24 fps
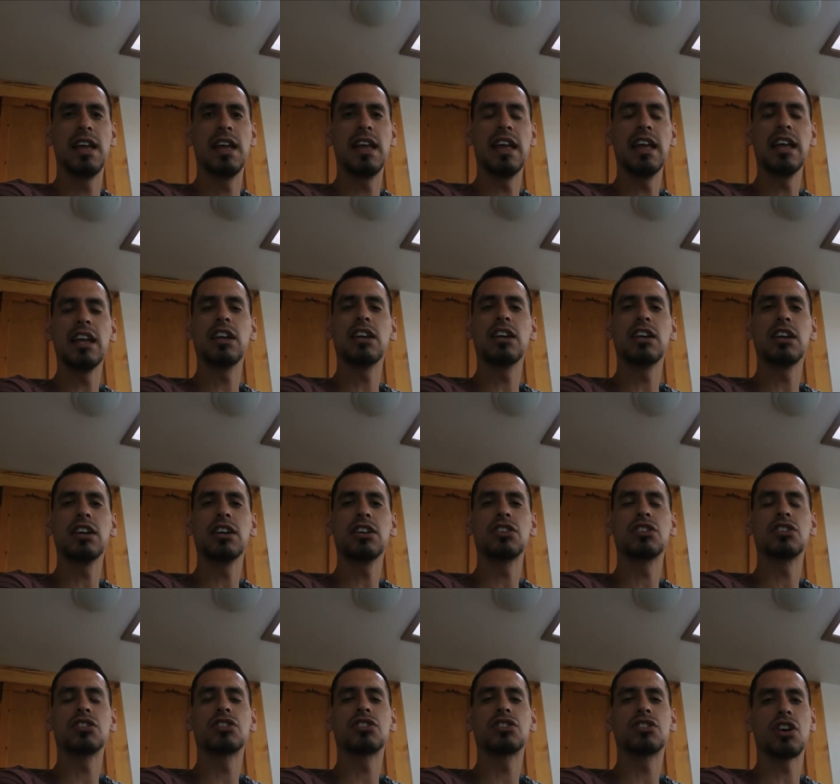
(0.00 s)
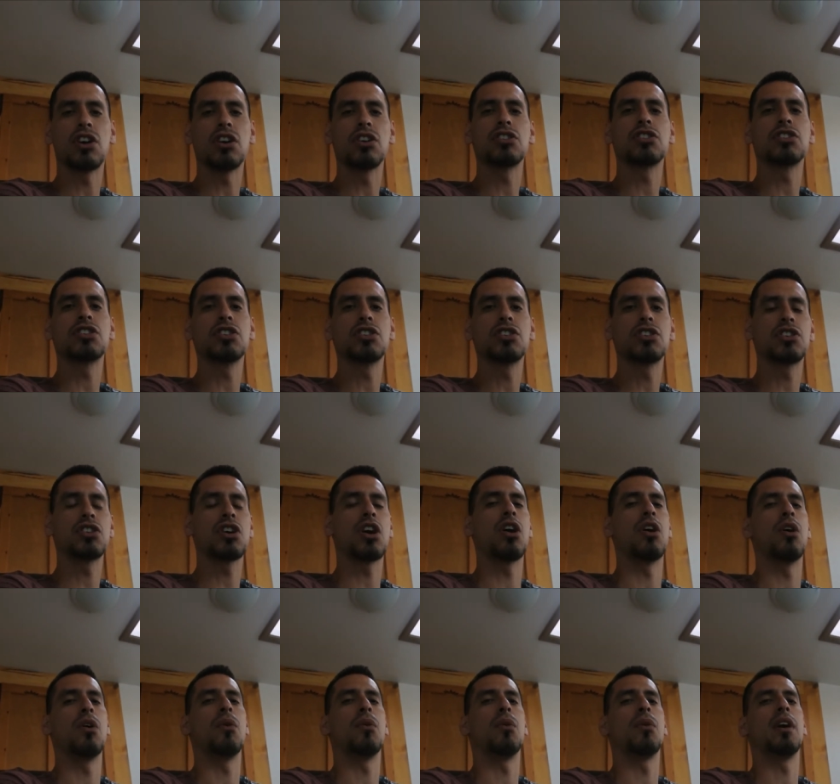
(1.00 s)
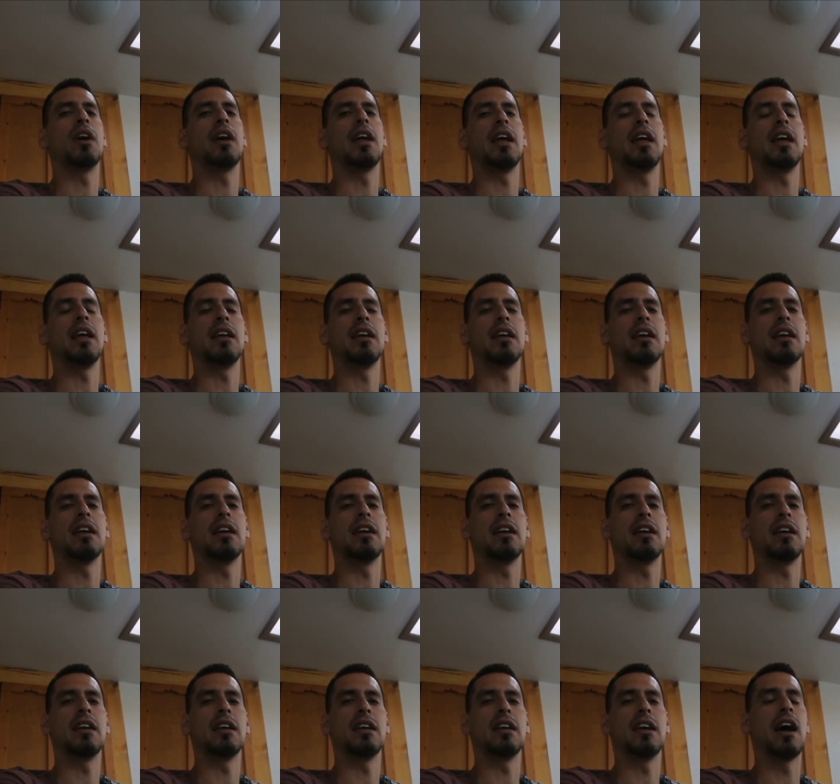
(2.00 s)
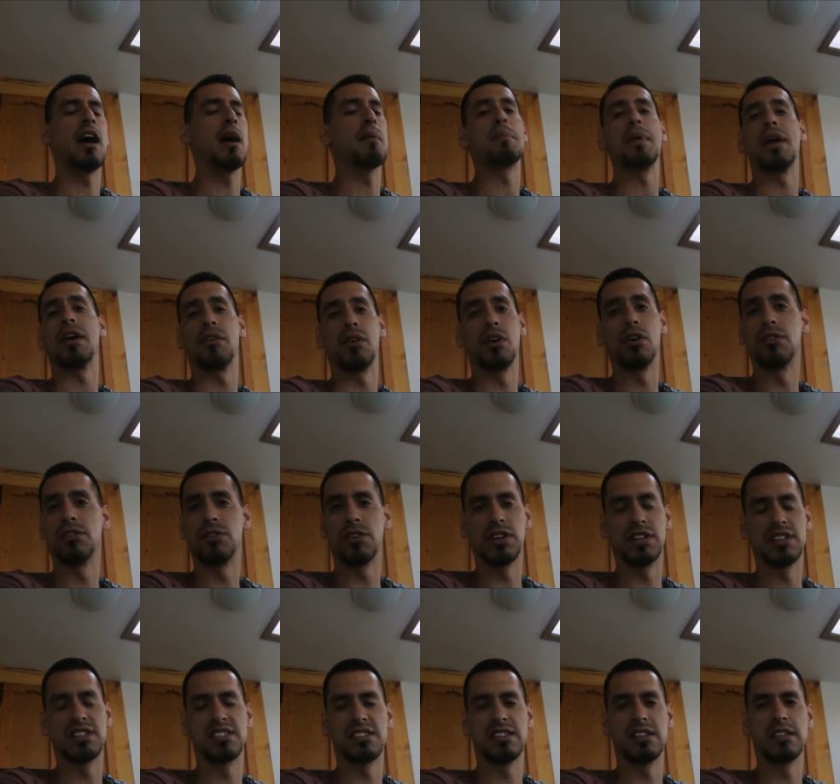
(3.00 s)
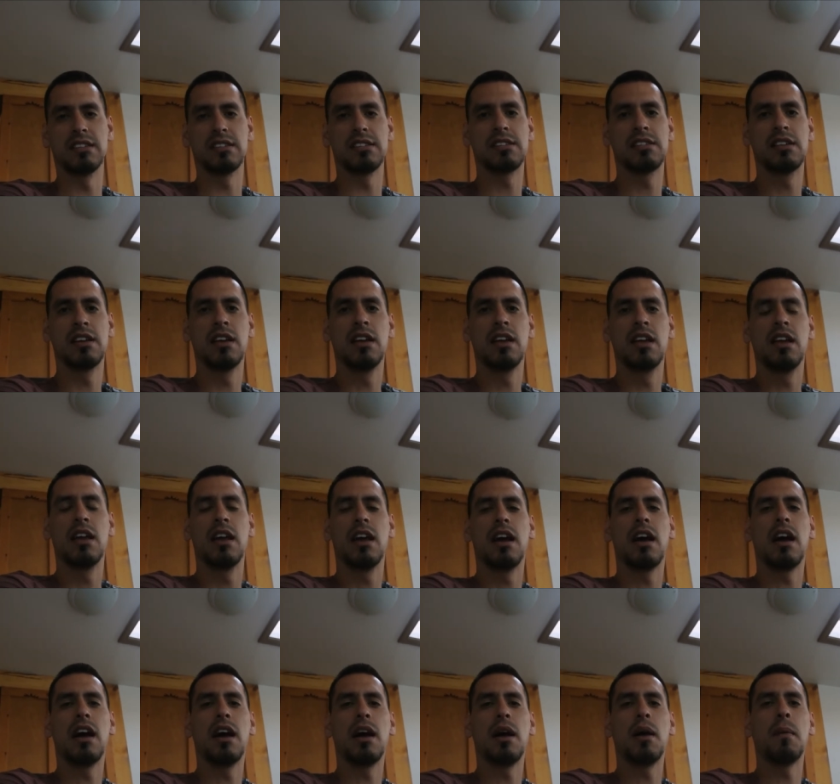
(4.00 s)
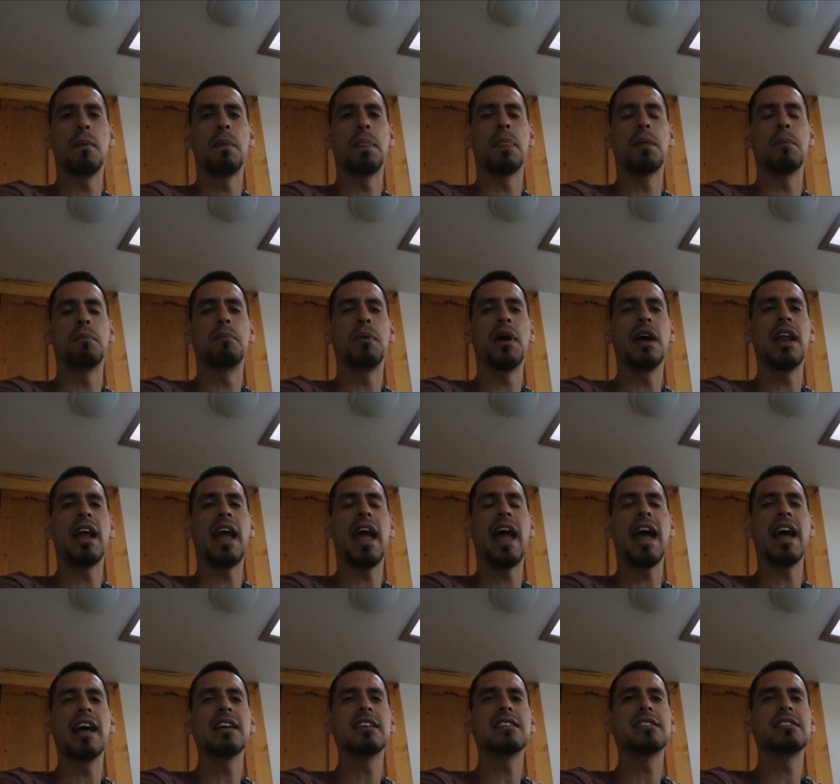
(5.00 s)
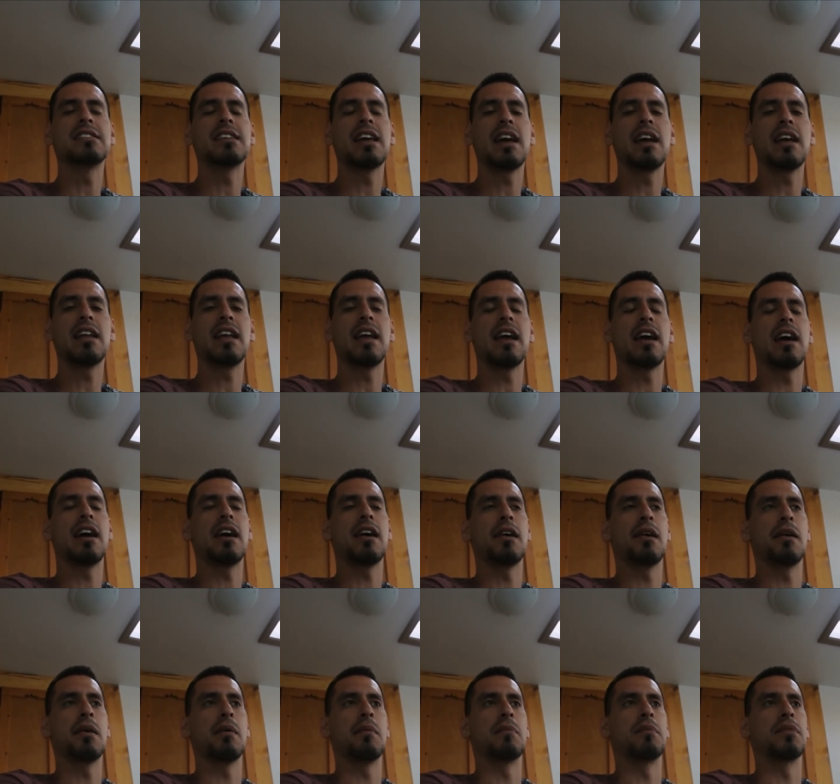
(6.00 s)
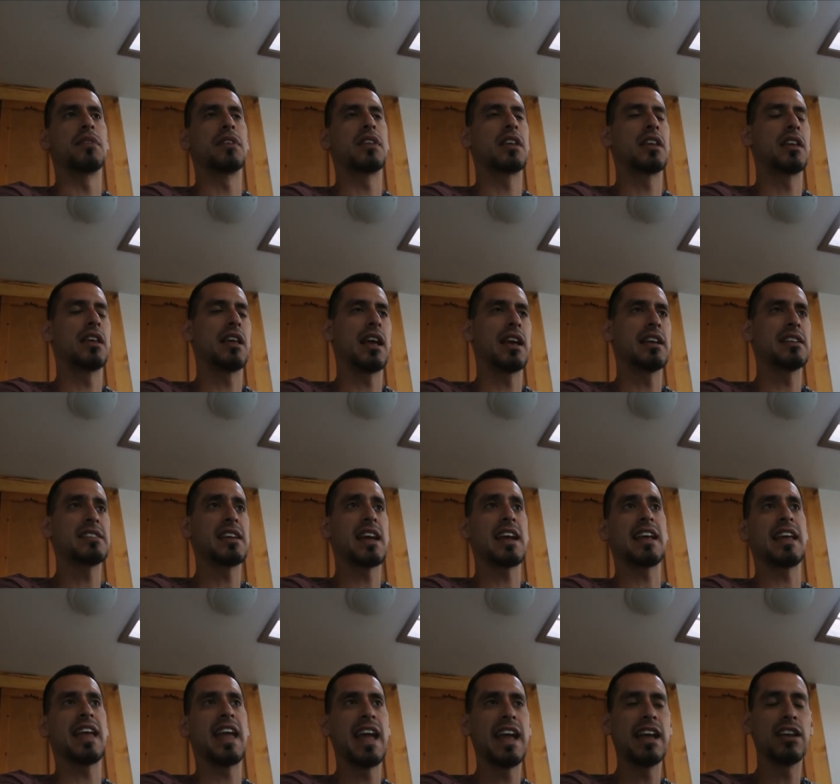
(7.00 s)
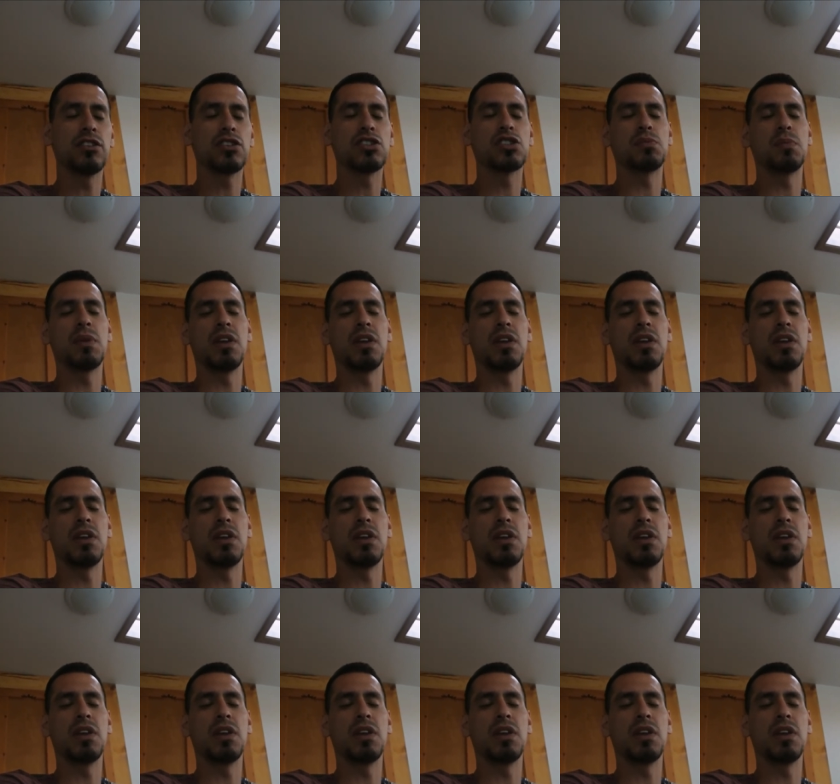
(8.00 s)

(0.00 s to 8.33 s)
it could start to show a, a up arrow, for instance. Um, but as that um, as that candle is